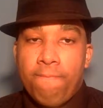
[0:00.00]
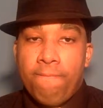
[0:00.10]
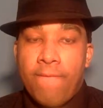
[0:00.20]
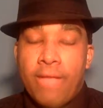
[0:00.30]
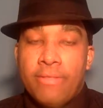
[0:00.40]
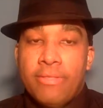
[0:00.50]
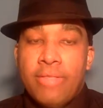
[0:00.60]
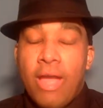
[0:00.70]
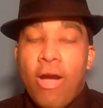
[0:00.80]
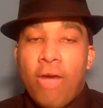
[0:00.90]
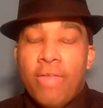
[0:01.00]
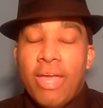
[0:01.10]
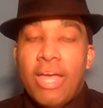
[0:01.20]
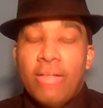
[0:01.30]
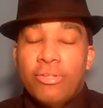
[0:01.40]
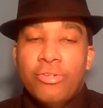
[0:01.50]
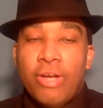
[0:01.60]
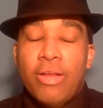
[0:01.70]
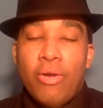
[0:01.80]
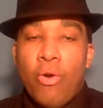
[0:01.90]
They
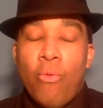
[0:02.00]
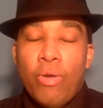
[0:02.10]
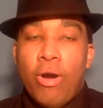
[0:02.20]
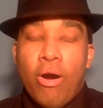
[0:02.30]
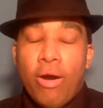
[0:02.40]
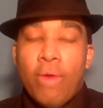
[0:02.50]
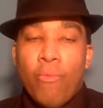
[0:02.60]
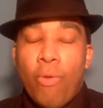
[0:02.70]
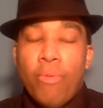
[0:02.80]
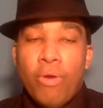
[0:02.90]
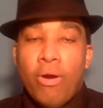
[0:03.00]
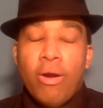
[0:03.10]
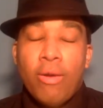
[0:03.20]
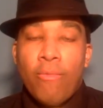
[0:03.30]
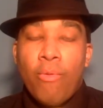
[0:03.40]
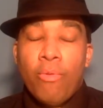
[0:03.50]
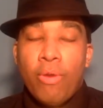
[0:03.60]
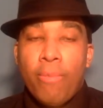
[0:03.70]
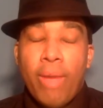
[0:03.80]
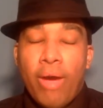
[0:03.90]
illustrate who we are and what we are and what we
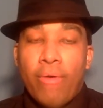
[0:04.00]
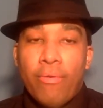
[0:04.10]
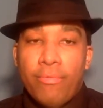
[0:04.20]
are about.